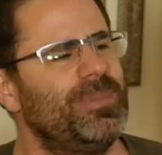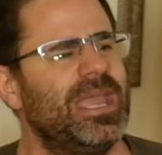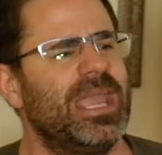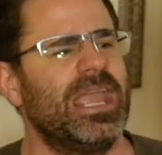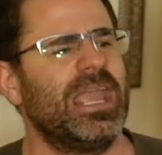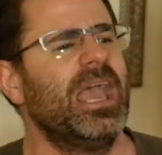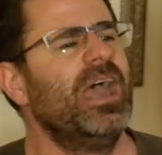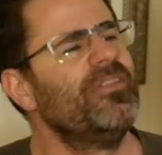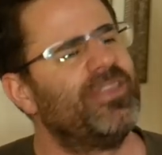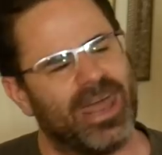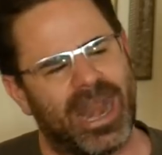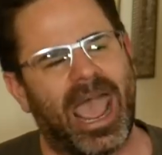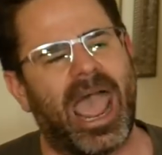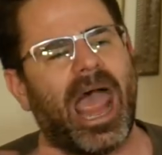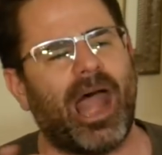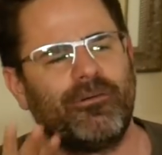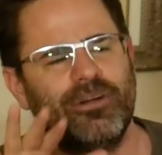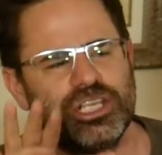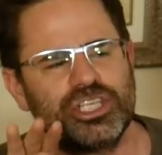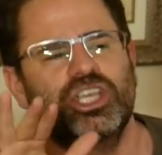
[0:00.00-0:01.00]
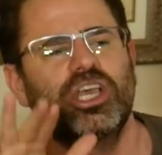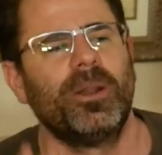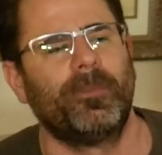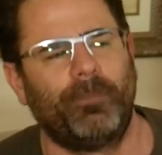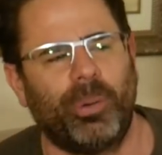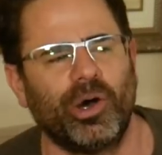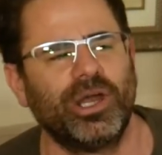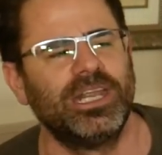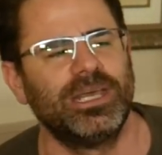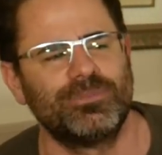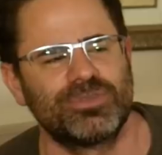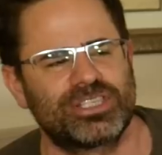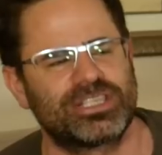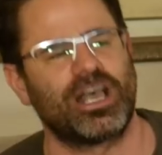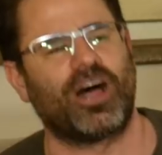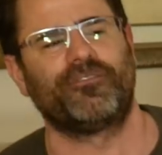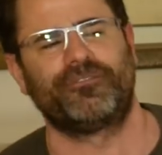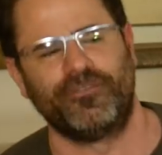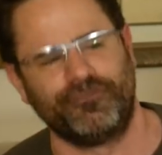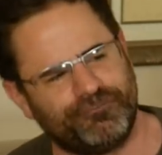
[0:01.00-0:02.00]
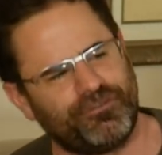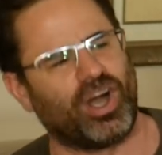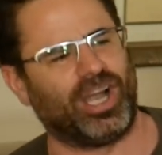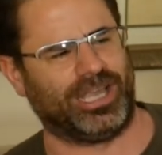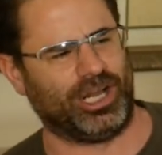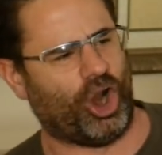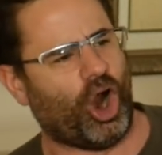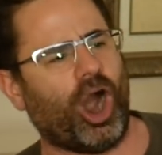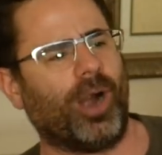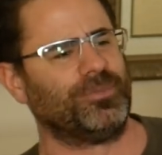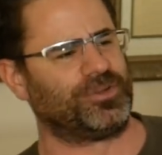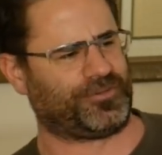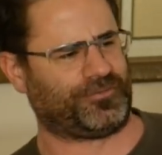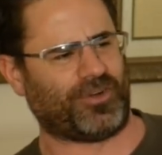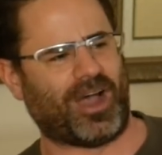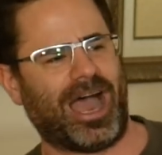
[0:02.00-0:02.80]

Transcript: me that Harry's going to put himself in fucking harm's